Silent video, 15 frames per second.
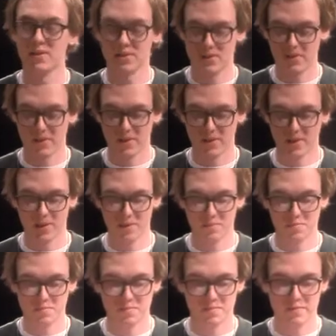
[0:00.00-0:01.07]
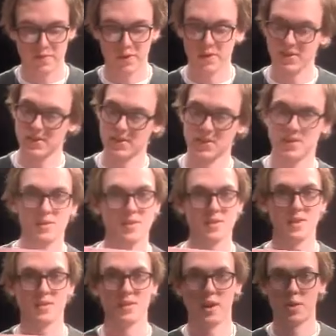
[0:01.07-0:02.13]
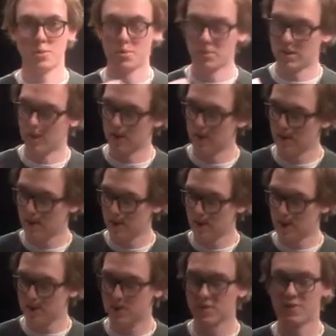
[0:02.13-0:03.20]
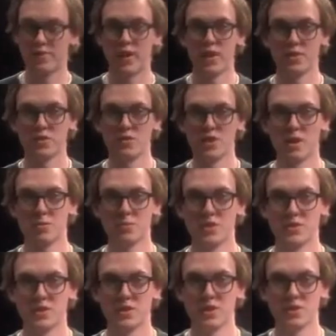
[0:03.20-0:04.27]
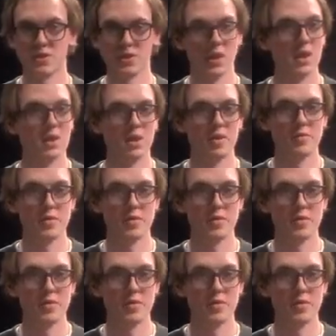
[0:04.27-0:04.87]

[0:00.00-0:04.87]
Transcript: So, for instance, this album here, this is Father John Misty's I Love